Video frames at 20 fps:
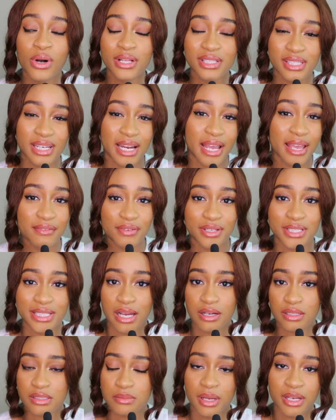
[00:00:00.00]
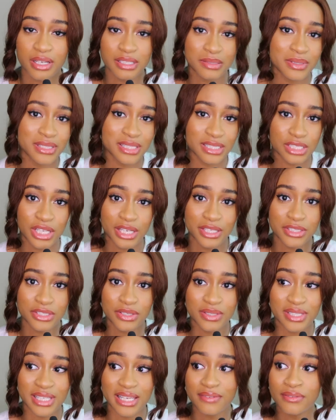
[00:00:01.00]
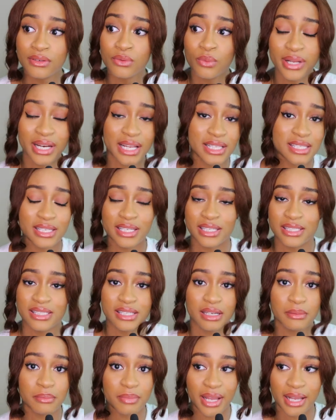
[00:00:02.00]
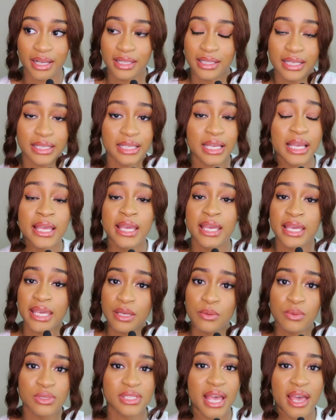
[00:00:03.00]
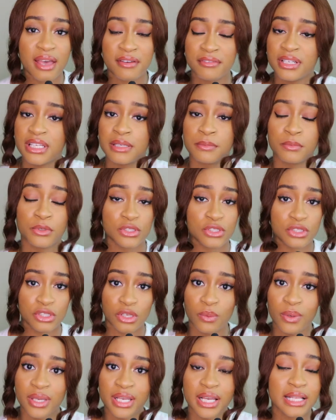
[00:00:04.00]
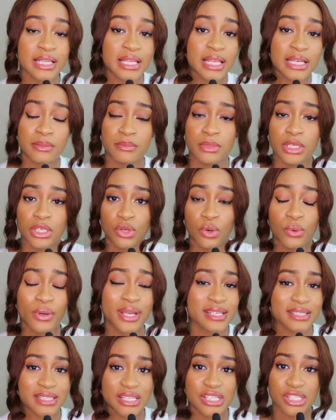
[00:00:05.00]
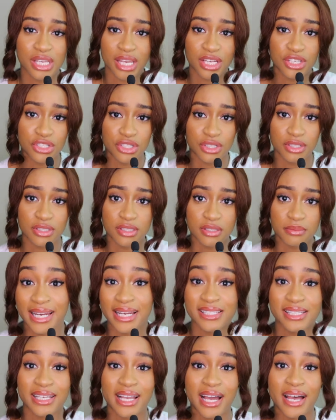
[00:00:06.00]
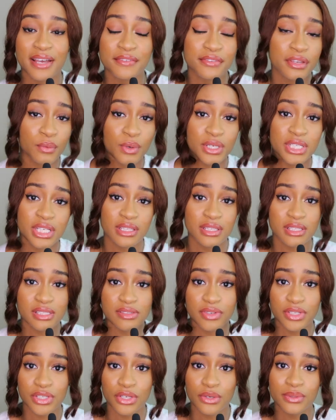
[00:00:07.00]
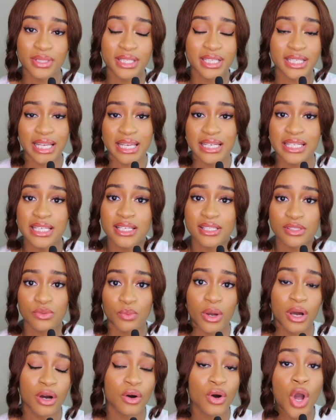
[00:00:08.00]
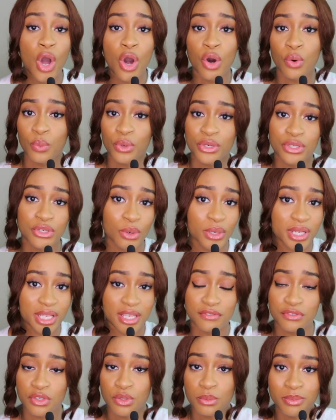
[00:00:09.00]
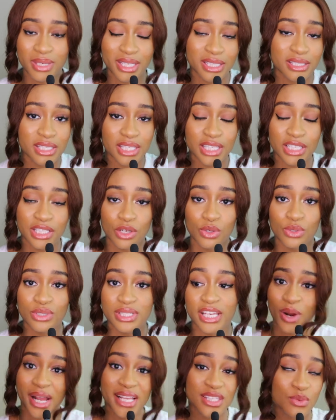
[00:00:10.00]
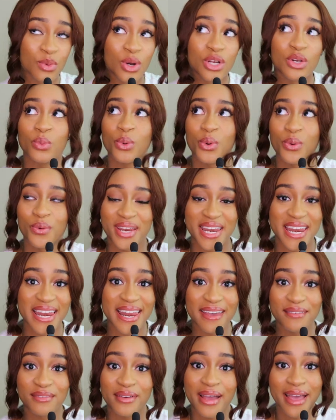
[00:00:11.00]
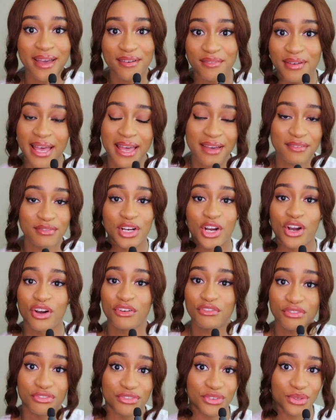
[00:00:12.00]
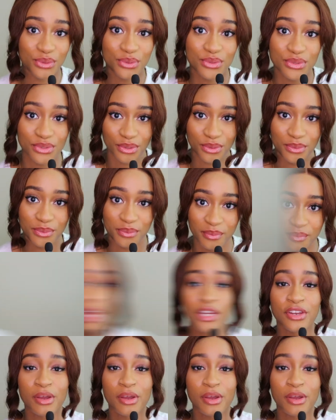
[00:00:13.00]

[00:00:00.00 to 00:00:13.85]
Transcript: once did I ever doubt my husband's intentions. Even when I took a step back, like, he was heavily pursuing and letting me know his intention. And as a guy, if you're watching this video, the lady as well would not give you mixed signals. The right one will never, ever, ever confuse you.